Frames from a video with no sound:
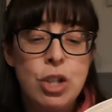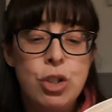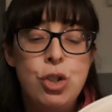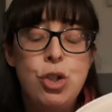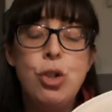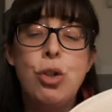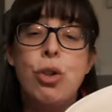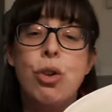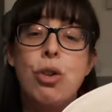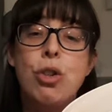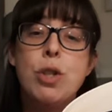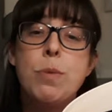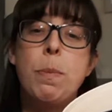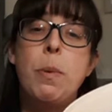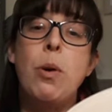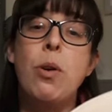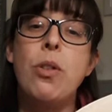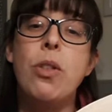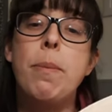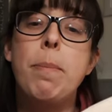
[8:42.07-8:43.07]
George
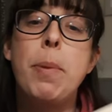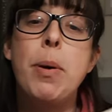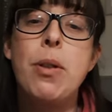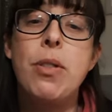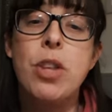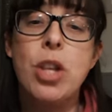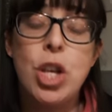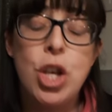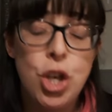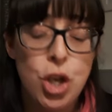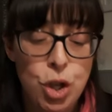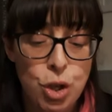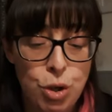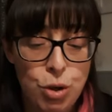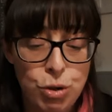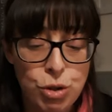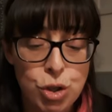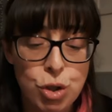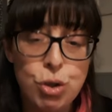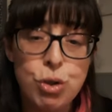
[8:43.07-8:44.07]
put, put the
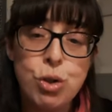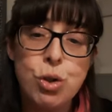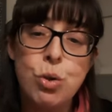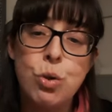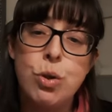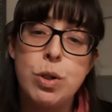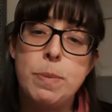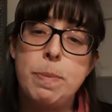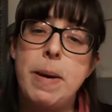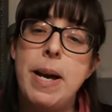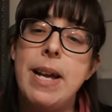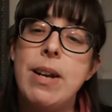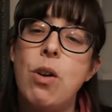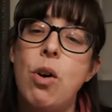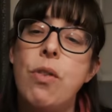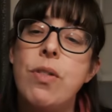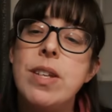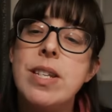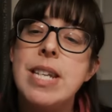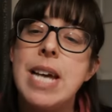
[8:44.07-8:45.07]
huge saucepan
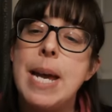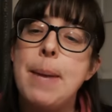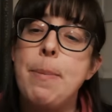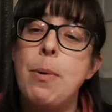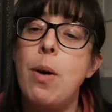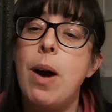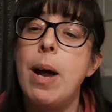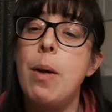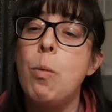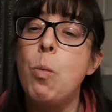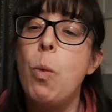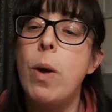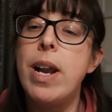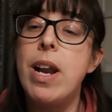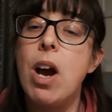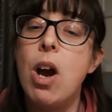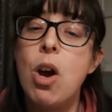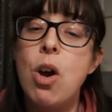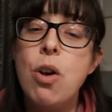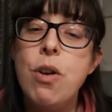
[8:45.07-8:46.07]
on the table and
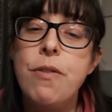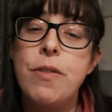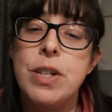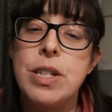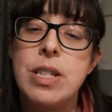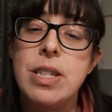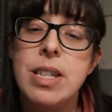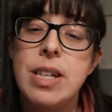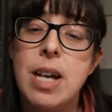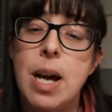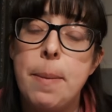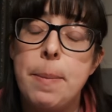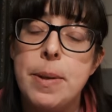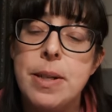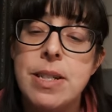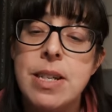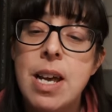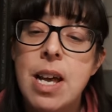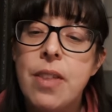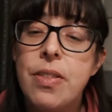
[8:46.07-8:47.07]
went over to the
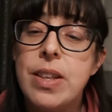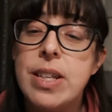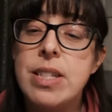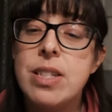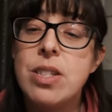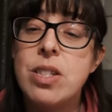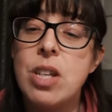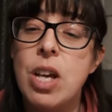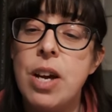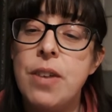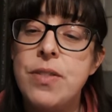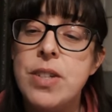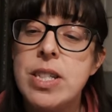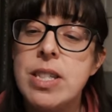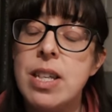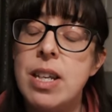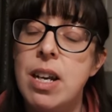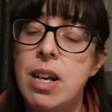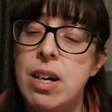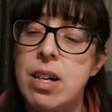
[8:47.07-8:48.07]
cupboard that served
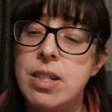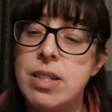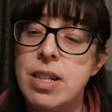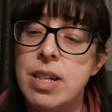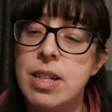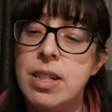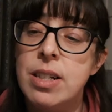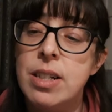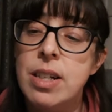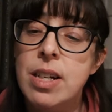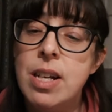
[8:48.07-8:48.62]
as a larder.